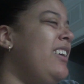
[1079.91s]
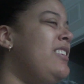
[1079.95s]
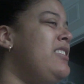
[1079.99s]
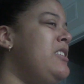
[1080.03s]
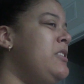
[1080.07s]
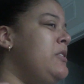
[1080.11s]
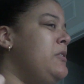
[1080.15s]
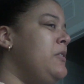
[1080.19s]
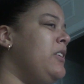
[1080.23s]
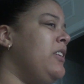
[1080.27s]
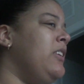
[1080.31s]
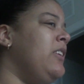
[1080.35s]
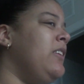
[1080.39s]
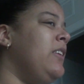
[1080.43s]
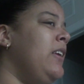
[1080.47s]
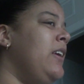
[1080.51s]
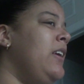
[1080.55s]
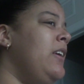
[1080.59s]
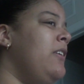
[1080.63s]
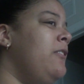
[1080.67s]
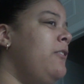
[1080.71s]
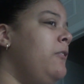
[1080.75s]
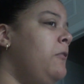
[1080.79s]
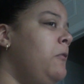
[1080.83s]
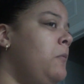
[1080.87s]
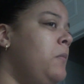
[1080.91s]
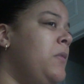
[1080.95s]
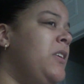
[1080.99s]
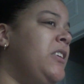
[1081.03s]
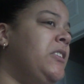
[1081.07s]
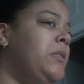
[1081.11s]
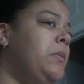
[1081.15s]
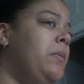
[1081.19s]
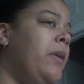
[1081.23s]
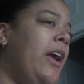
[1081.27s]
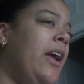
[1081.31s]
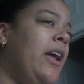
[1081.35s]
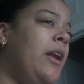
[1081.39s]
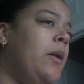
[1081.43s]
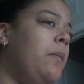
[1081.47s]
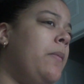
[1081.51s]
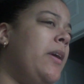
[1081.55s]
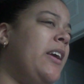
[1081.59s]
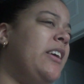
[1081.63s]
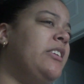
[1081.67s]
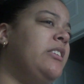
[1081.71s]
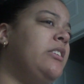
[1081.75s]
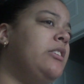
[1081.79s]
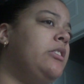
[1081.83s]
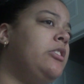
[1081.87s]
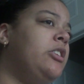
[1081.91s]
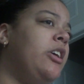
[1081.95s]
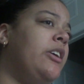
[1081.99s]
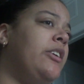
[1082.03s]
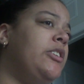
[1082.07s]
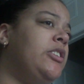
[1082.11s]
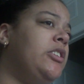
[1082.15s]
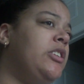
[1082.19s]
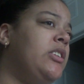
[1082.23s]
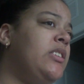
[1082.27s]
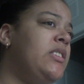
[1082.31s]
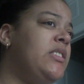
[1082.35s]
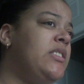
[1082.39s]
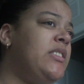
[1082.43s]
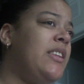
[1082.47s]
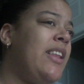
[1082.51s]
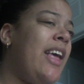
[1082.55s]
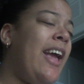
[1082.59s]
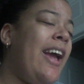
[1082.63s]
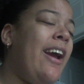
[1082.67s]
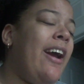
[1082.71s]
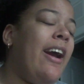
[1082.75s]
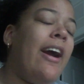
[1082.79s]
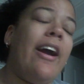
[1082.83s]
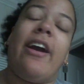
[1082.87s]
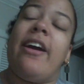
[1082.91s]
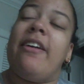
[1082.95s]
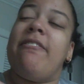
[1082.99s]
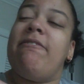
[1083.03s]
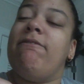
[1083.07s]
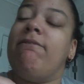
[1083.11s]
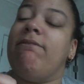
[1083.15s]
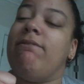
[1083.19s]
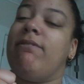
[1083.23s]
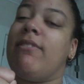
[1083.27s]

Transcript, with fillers: you can leave me some anime suggestions there.